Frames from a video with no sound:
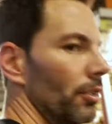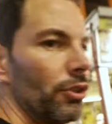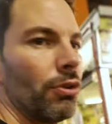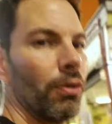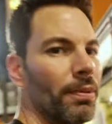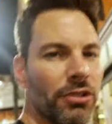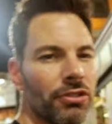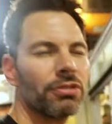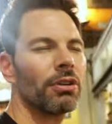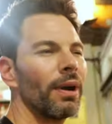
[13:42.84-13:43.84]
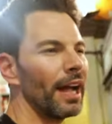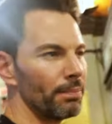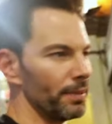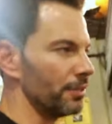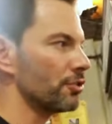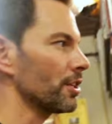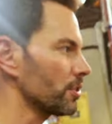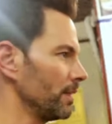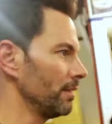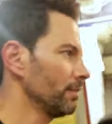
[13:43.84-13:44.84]
You will be so happy,
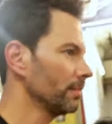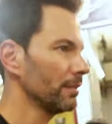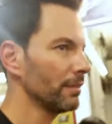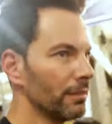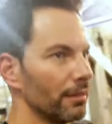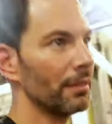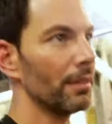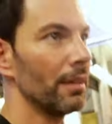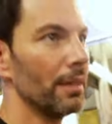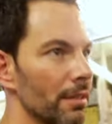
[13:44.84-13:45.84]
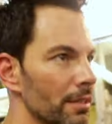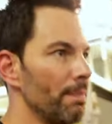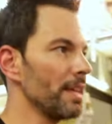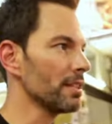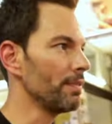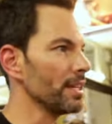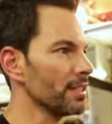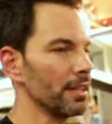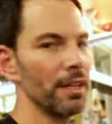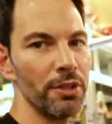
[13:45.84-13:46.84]
trust me. It's the best
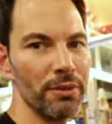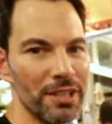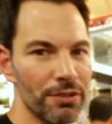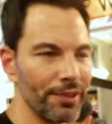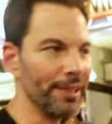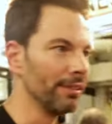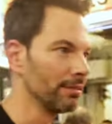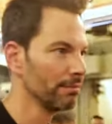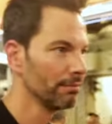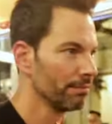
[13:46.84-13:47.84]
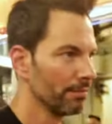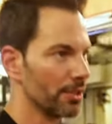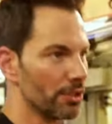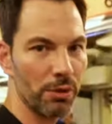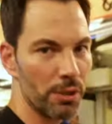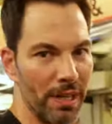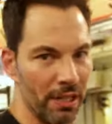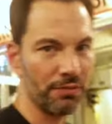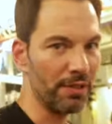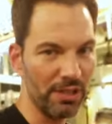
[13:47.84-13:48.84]
advice I can give you and it's free because no one's
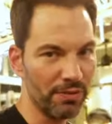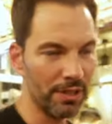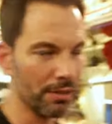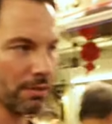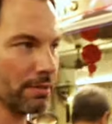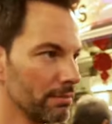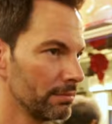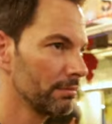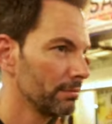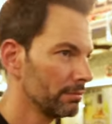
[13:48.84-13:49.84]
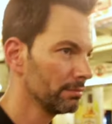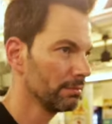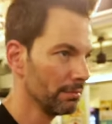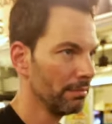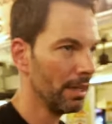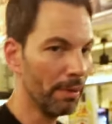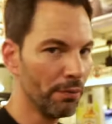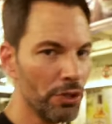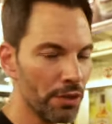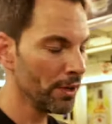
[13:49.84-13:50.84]
paying us for these videos.
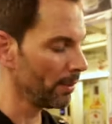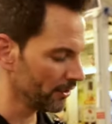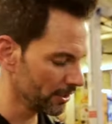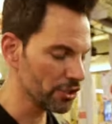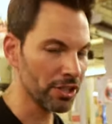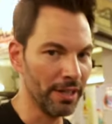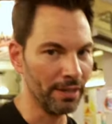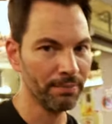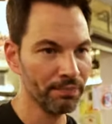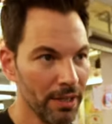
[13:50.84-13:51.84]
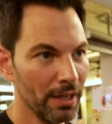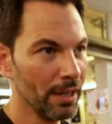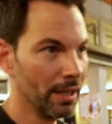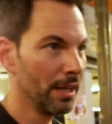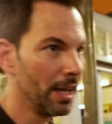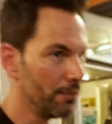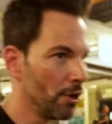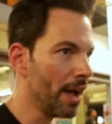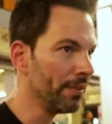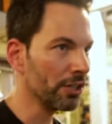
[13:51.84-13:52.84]
But Fujifilm, if you're listening, and if
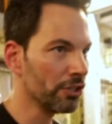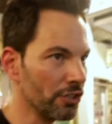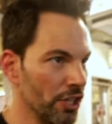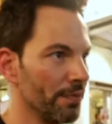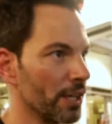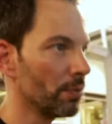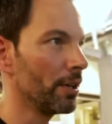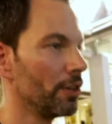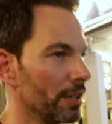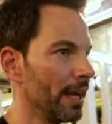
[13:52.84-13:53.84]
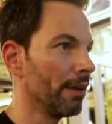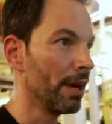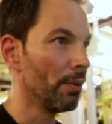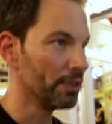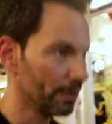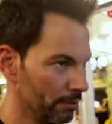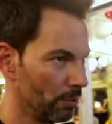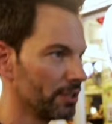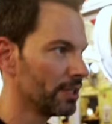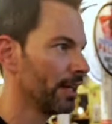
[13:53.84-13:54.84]
you have an extra GFX 100 lying around with a
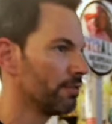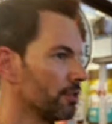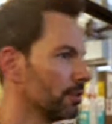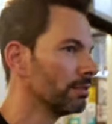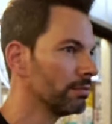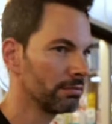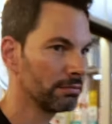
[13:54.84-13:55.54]
110 f2,